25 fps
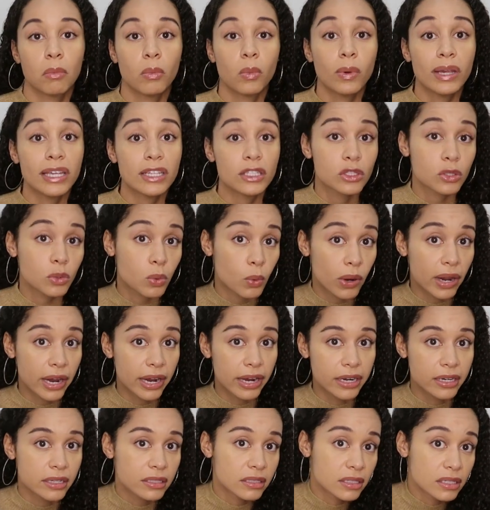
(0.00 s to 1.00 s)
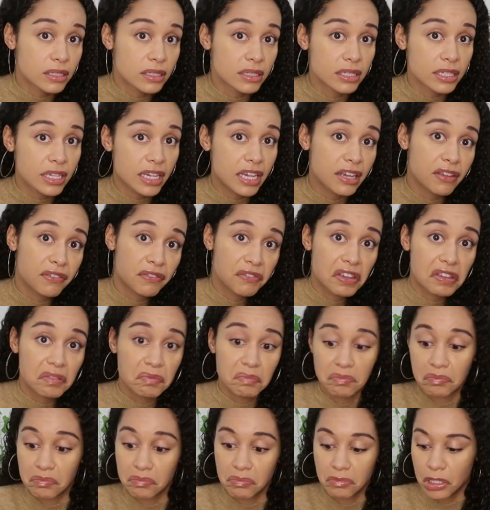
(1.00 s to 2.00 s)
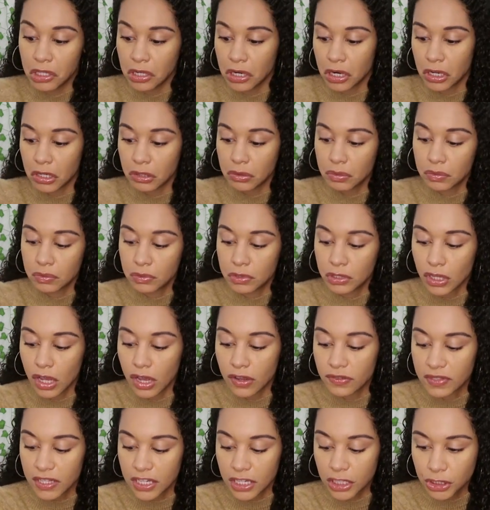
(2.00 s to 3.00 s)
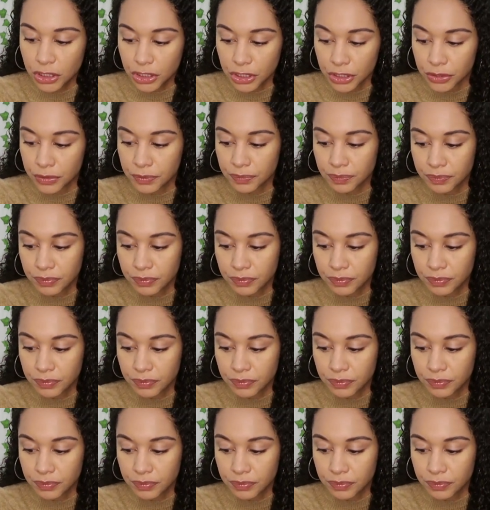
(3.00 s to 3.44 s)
wheat squares to see if it, you know, solves the issue.